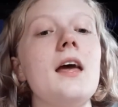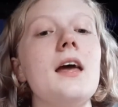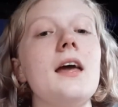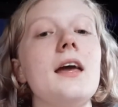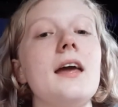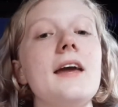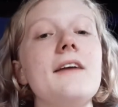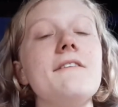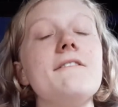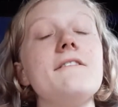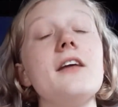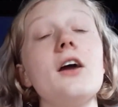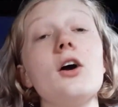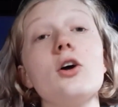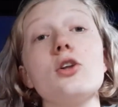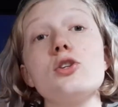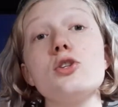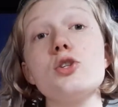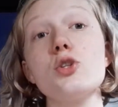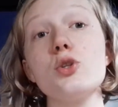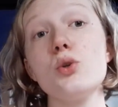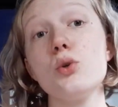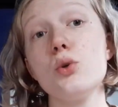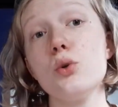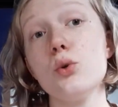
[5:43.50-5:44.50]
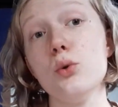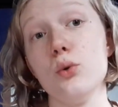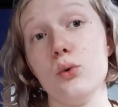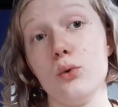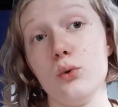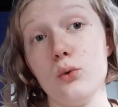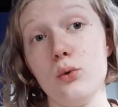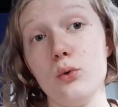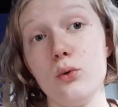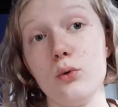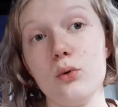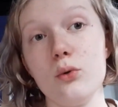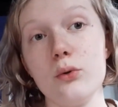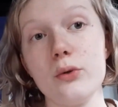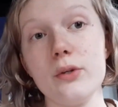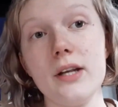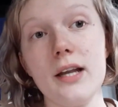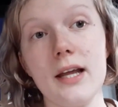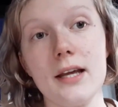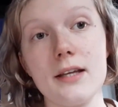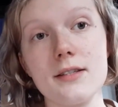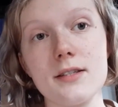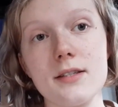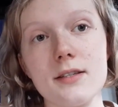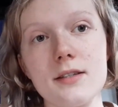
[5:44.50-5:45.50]
If there are two
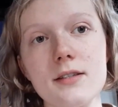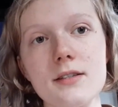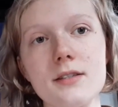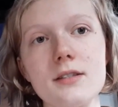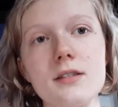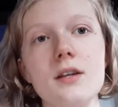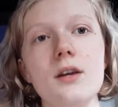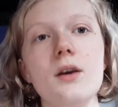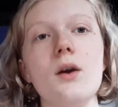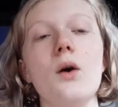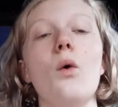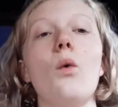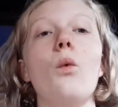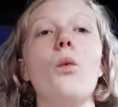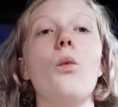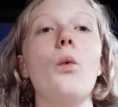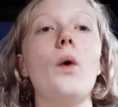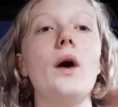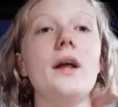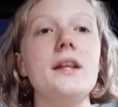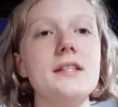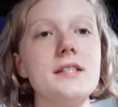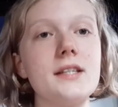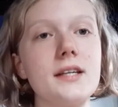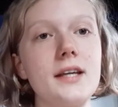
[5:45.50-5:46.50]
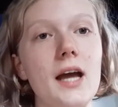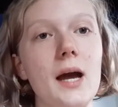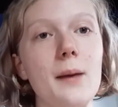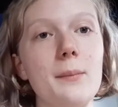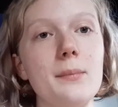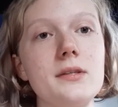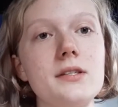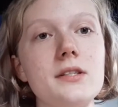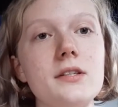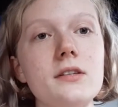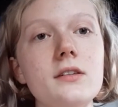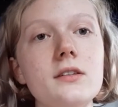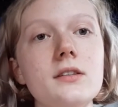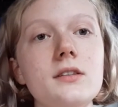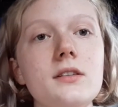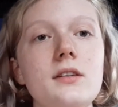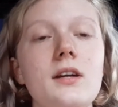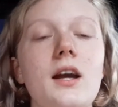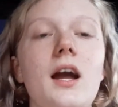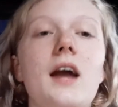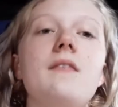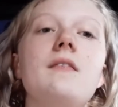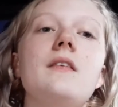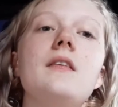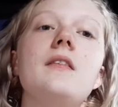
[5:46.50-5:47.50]
letters, one's a capital
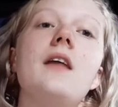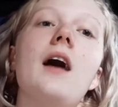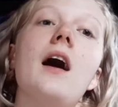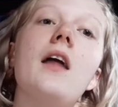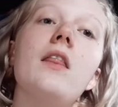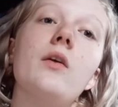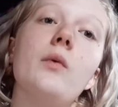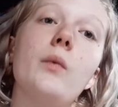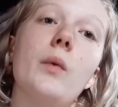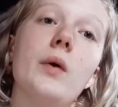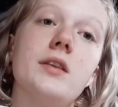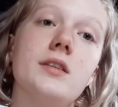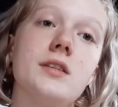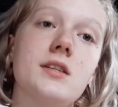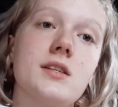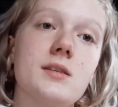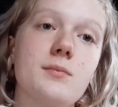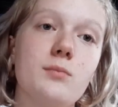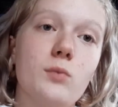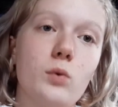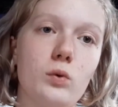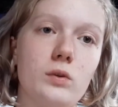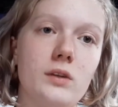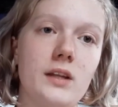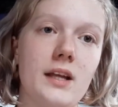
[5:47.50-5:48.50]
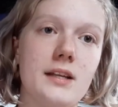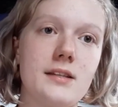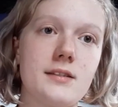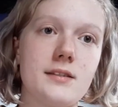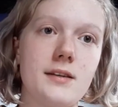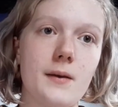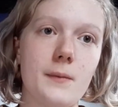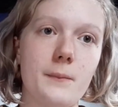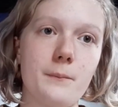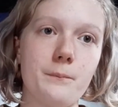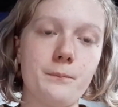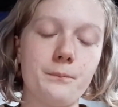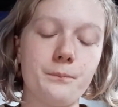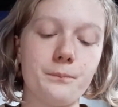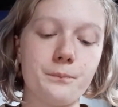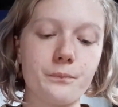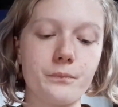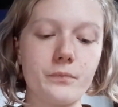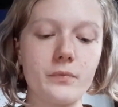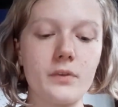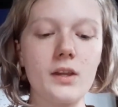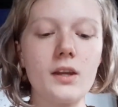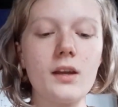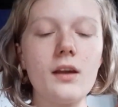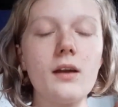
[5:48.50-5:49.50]
and then the other one's a small letter.
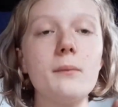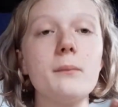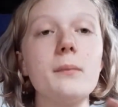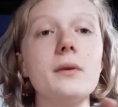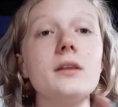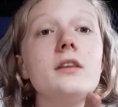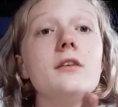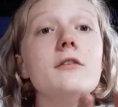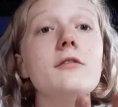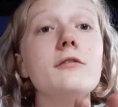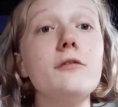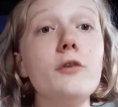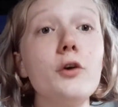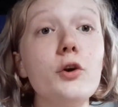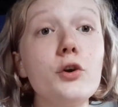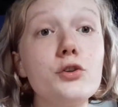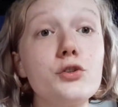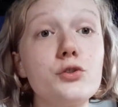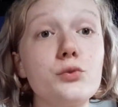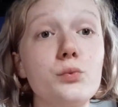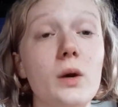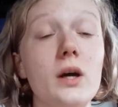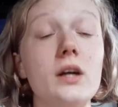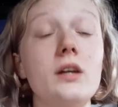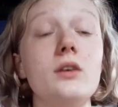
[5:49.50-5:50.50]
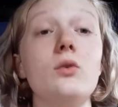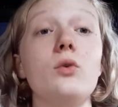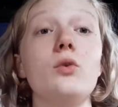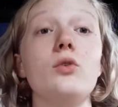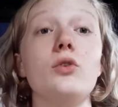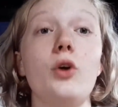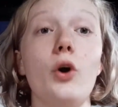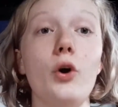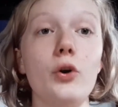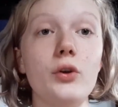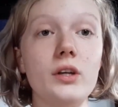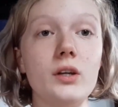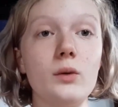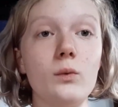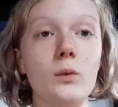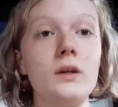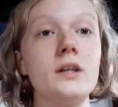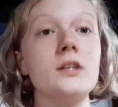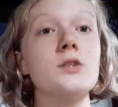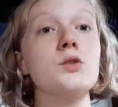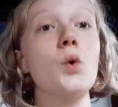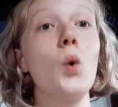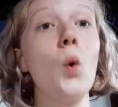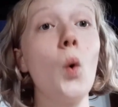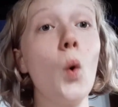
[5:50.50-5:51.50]
But the first one or the only one
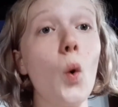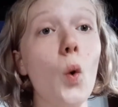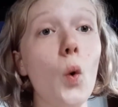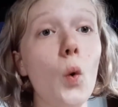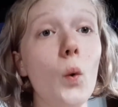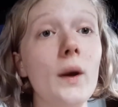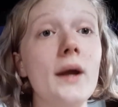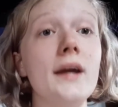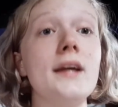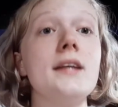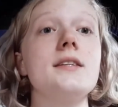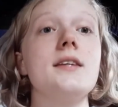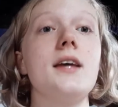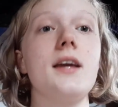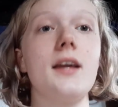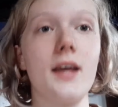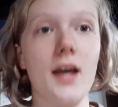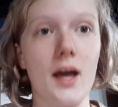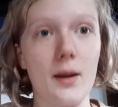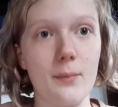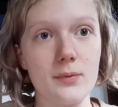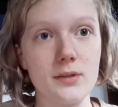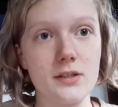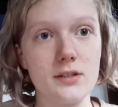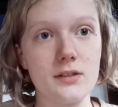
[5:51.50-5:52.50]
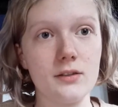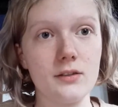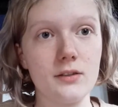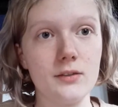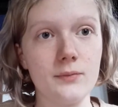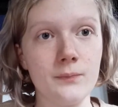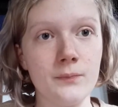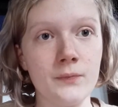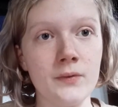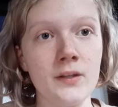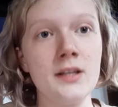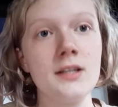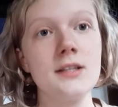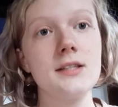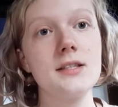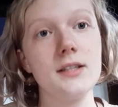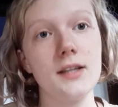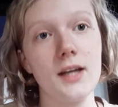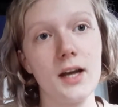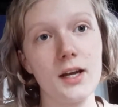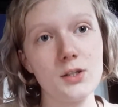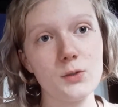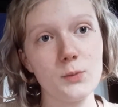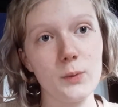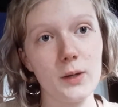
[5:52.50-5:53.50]
is always a capital. It's a
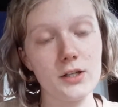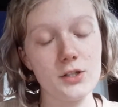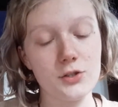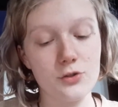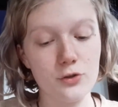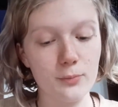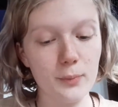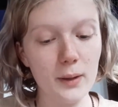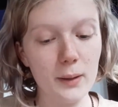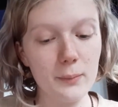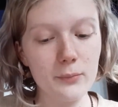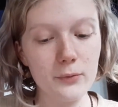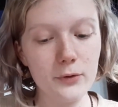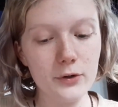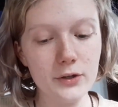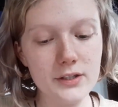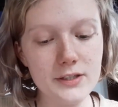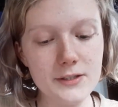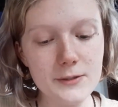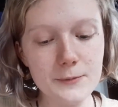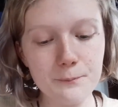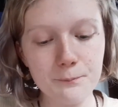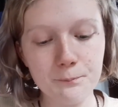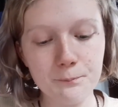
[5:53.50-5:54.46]
nice way to remember it.